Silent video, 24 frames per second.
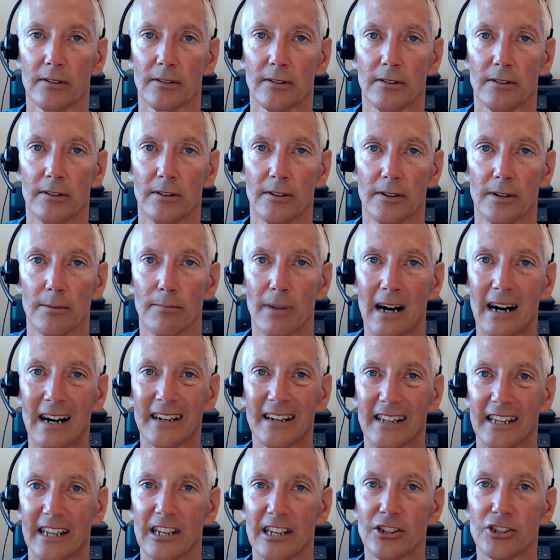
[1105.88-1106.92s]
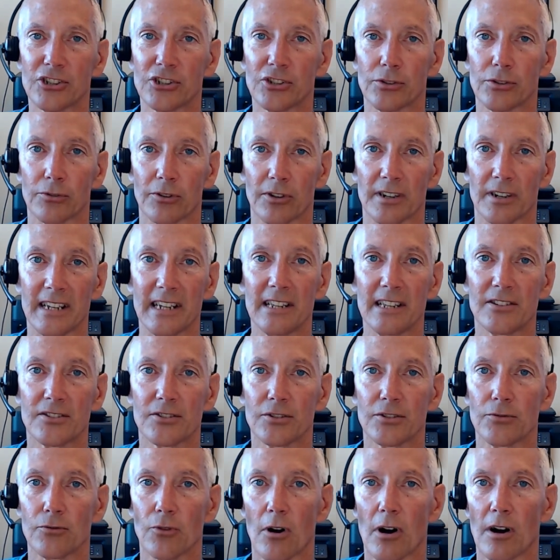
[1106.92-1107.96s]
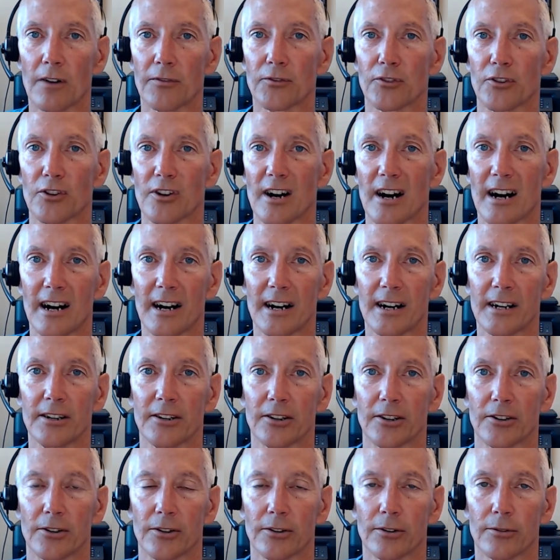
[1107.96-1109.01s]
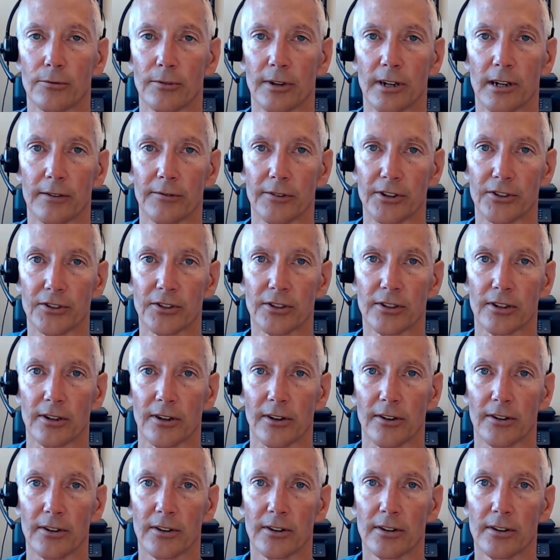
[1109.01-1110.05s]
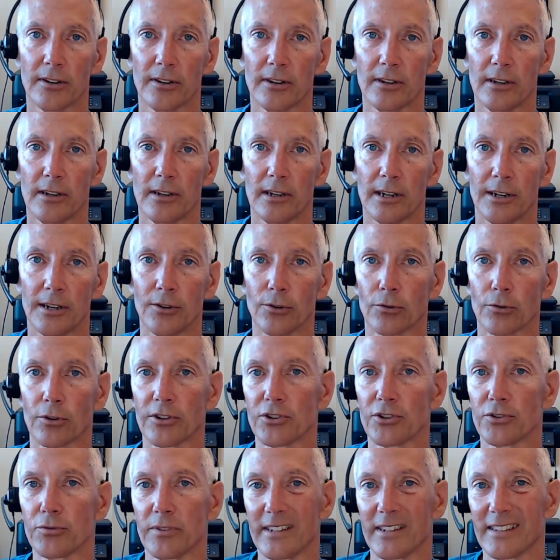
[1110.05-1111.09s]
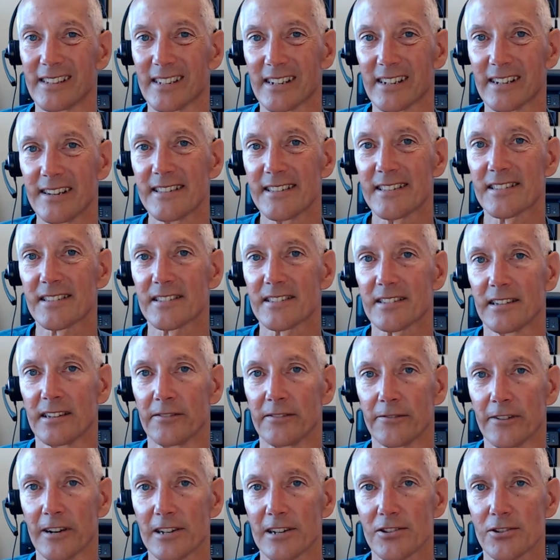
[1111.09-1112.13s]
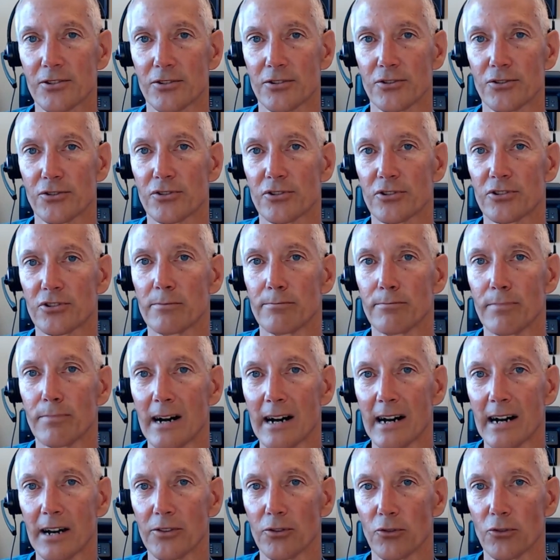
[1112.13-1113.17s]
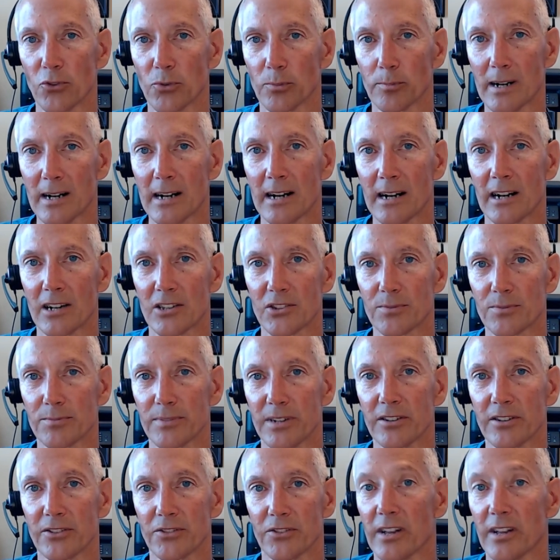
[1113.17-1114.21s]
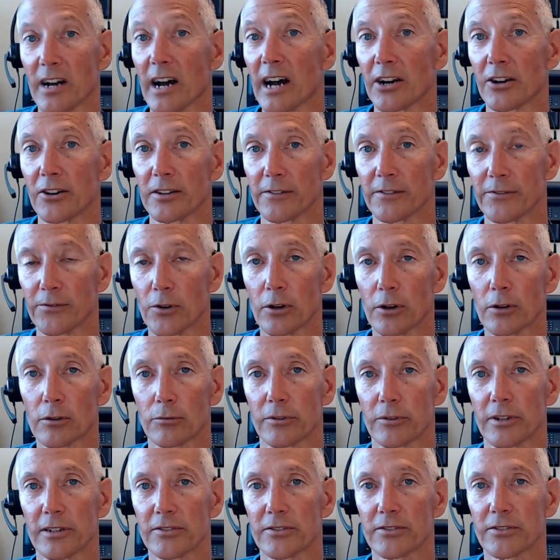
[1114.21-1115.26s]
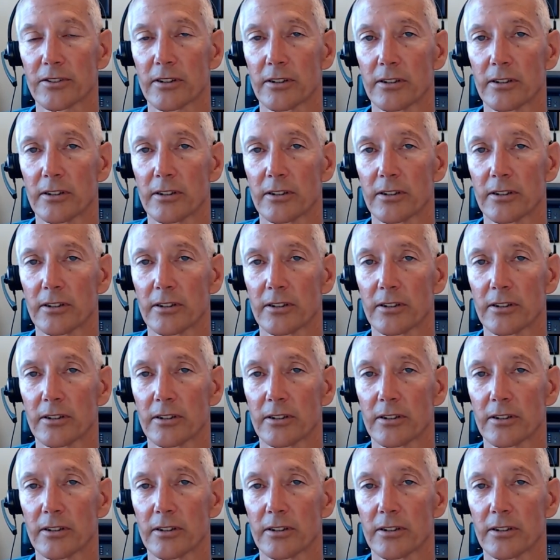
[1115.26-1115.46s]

the bond issuer needs to offer a higher rate of return in order to entice investors to buy those bonds because of the higher default risk.